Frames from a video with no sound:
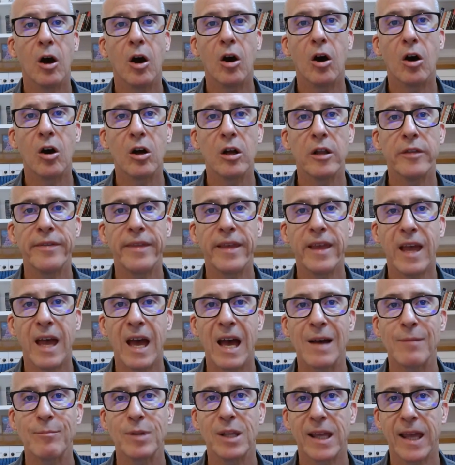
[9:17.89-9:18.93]
on the
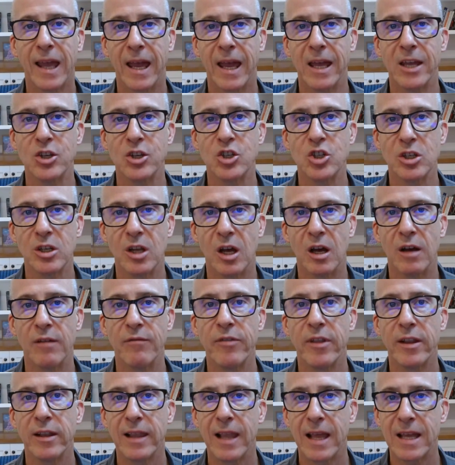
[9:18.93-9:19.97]
application of
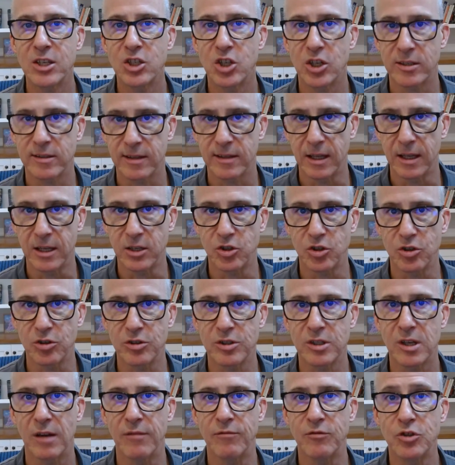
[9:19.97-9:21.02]
the
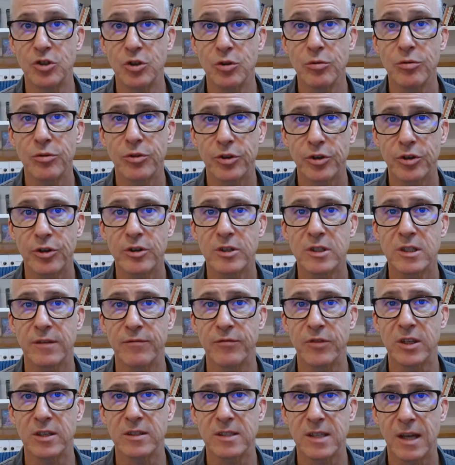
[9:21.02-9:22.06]
legislatures of 2/3
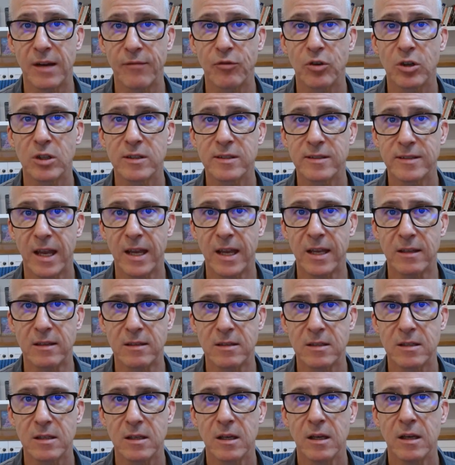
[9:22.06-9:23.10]
of the several
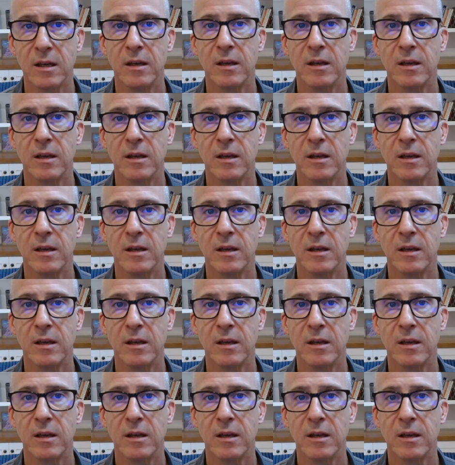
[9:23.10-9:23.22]
states,